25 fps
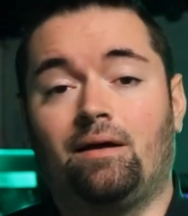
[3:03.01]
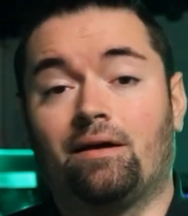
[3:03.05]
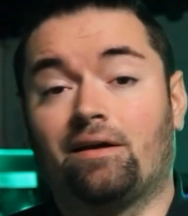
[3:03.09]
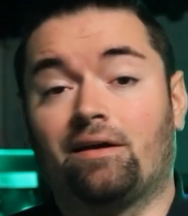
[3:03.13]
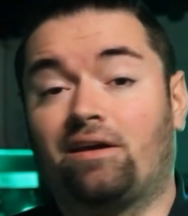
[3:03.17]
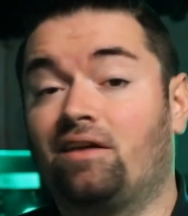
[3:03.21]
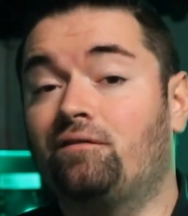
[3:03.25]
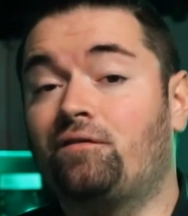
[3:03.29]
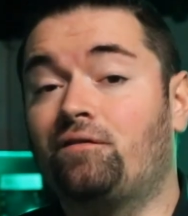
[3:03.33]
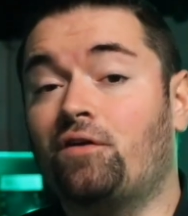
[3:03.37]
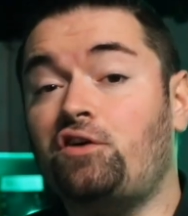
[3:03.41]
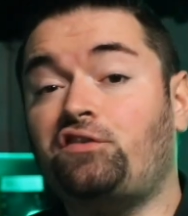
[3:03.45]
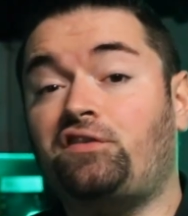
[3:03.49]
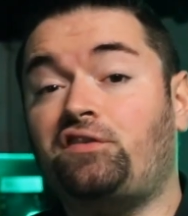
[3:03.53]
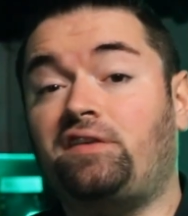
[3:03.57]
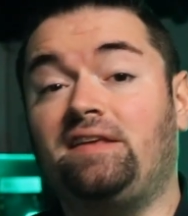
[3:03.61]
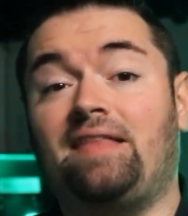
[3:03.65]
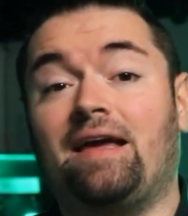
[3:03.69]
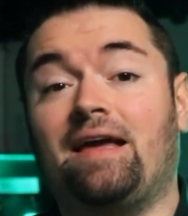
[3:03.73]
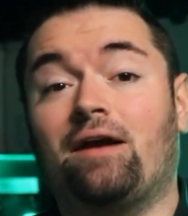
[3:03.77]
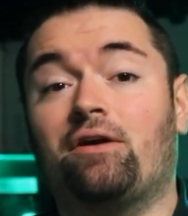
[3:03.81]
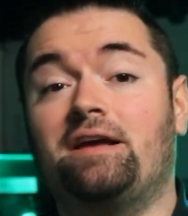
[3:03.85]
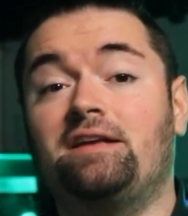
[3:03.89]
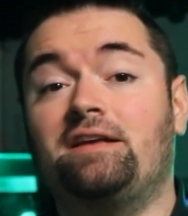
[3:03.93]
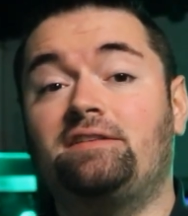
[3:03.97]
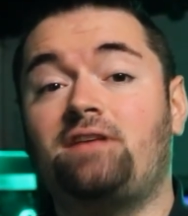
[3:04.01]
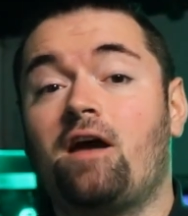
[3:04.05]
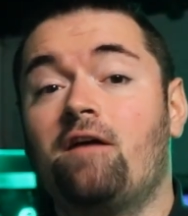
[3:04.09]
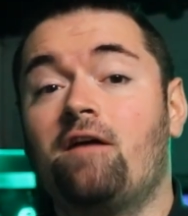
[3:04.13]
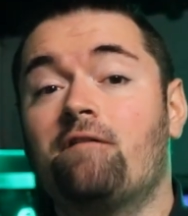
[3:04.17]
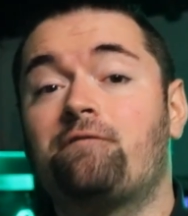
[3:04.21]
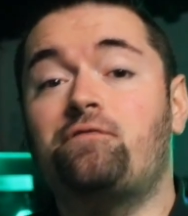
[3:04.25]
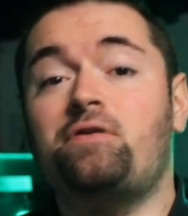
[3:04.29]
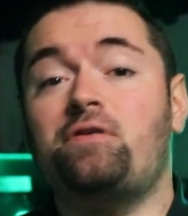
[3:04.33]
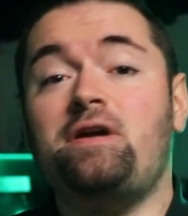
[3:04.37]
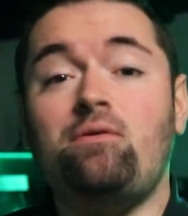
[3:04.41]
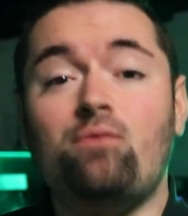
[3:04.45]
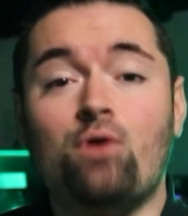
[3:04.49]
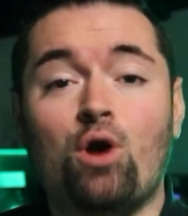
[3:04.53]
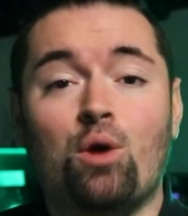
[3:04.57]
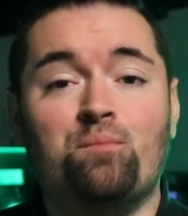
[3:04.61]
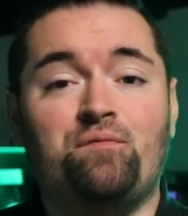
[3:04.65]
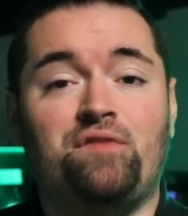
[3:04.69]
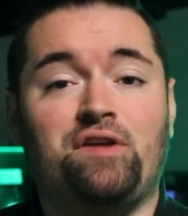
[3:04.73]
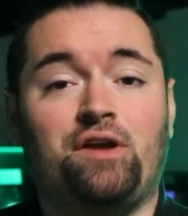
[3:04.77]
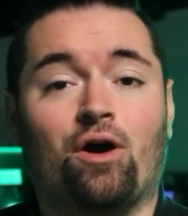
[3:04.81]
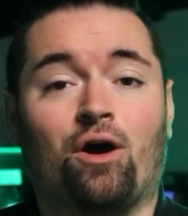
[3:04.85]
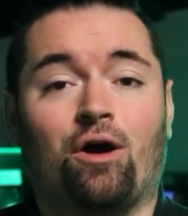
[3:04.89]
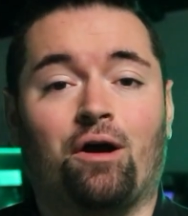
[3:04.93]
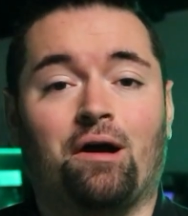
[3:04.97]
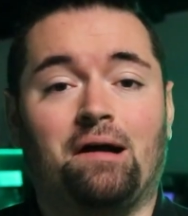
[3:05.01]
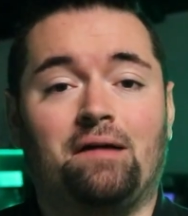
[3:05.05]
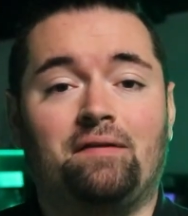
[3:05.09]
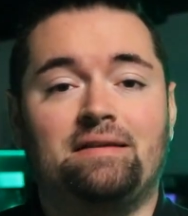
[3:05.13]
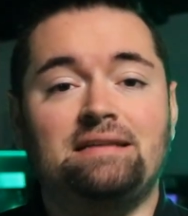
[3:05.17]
Conversely, there is free roam VR.